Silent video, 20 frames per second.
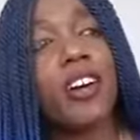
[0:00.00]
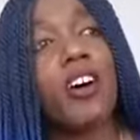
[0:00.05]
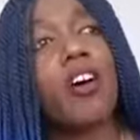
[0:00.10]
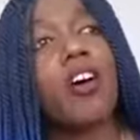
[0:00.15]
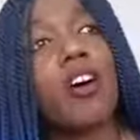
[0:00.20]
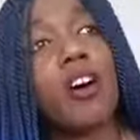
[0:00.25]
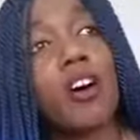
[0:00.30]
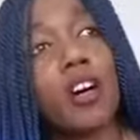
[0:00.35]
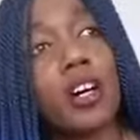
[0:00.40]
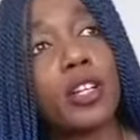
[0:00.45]

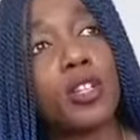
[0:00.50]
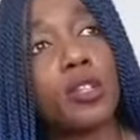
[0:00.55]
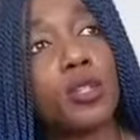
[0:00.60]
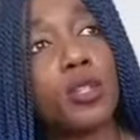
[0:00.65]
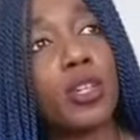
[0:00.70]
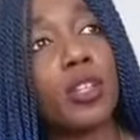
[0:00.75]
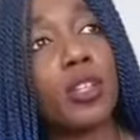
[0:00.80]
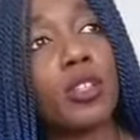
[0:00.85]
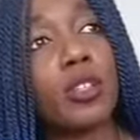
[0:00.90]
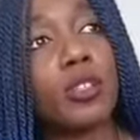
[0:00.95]
or
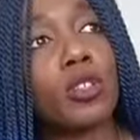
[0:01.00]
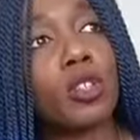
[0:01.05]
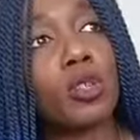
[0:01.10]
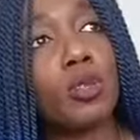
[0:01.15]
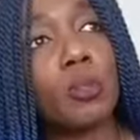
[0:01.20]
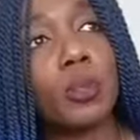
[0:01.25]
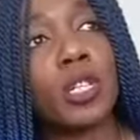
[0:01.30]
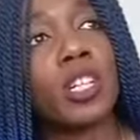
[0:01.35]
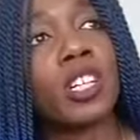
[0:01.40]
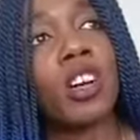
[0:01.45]
you'll you'll
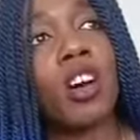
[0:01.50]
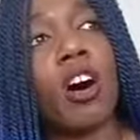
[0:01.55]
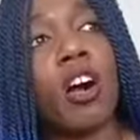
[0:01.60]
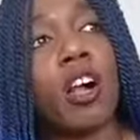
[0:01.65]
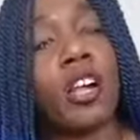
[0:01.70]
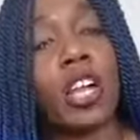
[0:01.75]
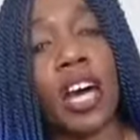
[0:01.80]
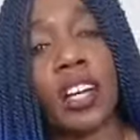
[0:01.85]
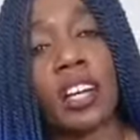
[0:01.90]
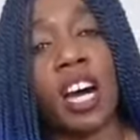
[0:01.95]
be
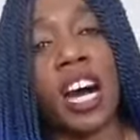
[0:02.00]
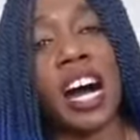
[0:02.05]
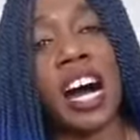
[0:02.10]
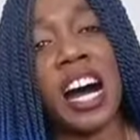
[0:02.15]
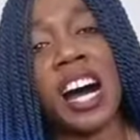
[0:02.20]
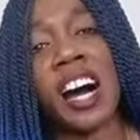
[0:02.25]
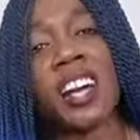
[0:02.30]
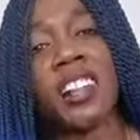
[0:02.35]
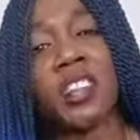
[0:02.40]
all like, oh,